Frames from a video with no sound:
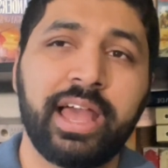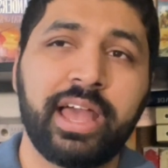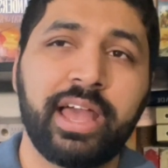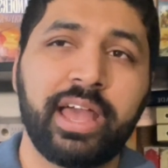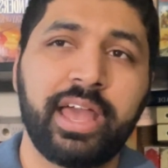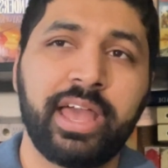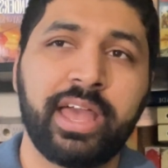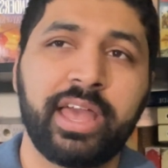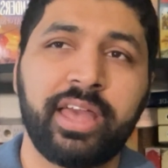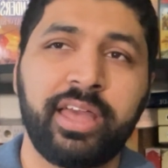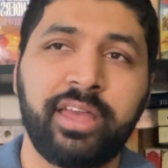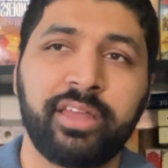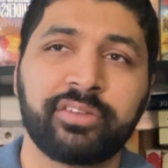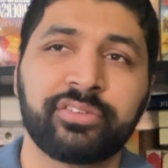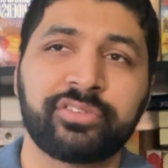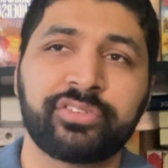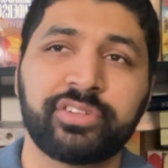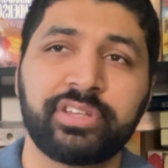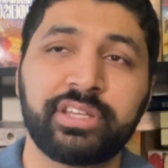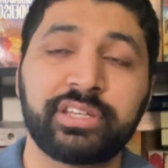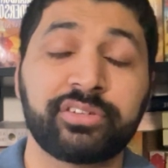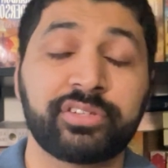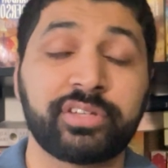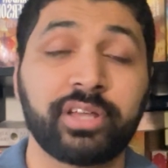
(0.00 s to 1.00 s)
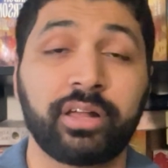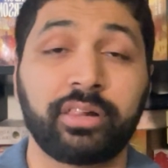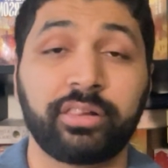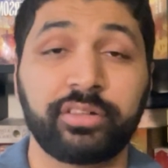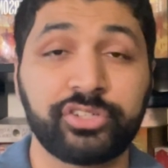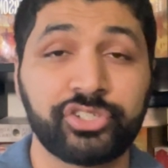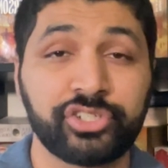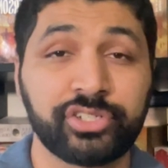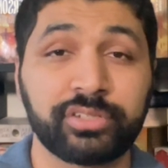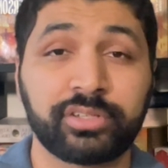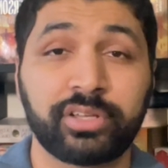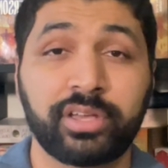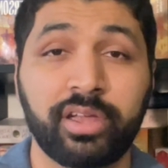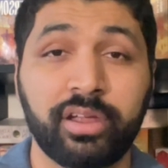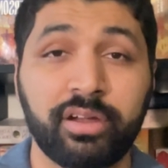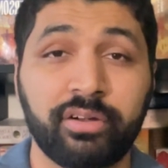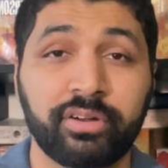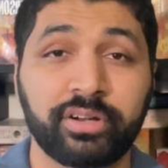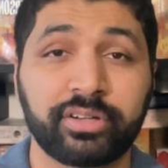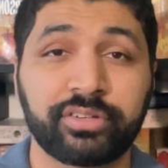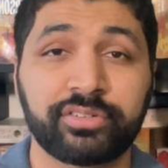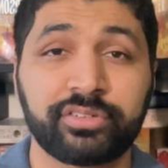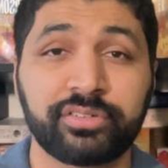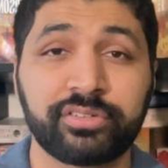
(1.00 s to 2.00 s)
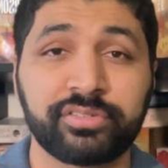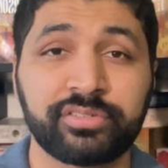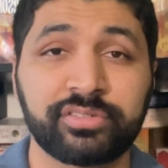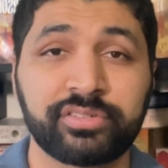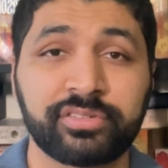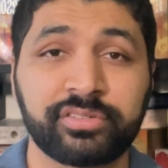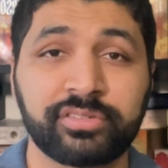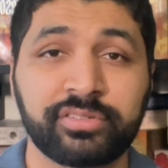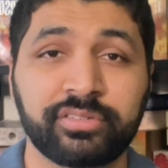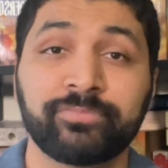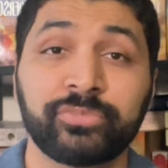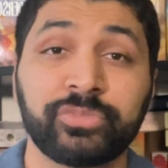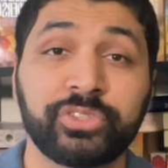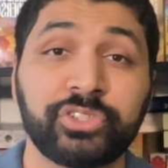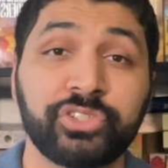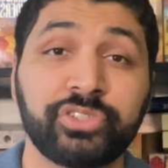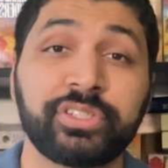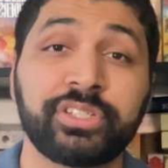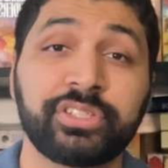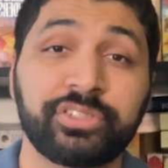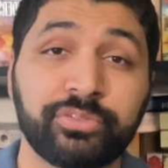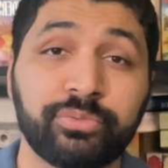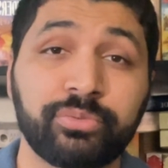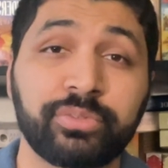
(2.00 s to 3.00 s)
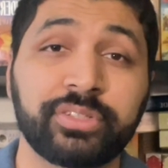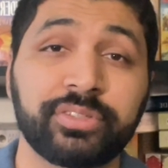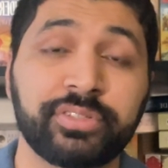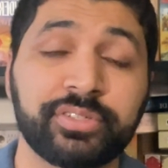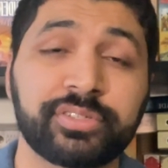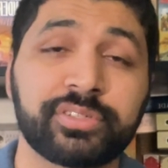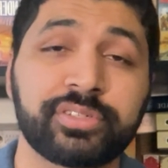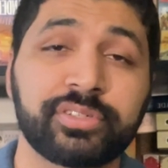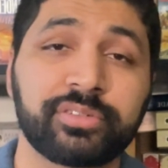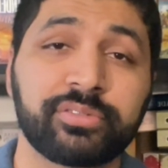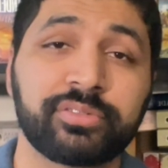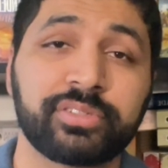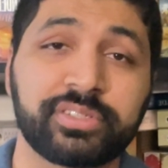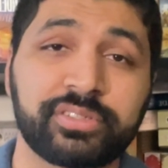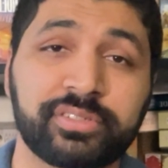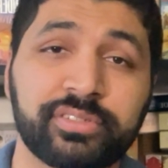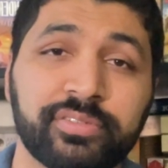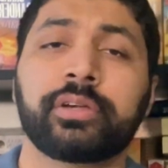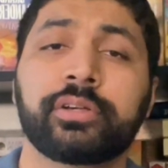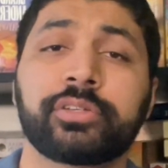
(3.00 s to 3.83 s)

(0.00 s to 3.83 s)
and intelligent characters, you need to read the series.